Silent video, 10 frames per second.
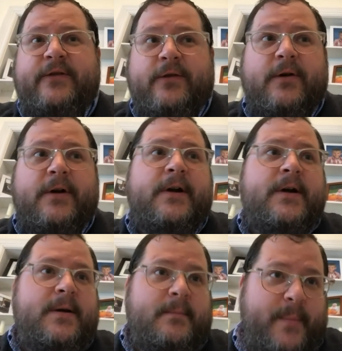Corps
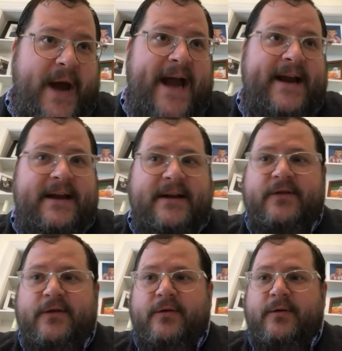back
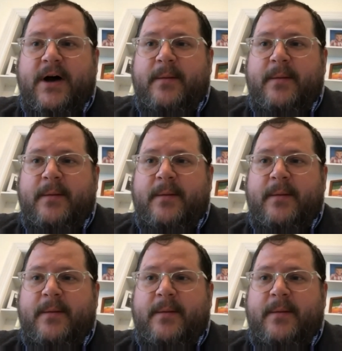into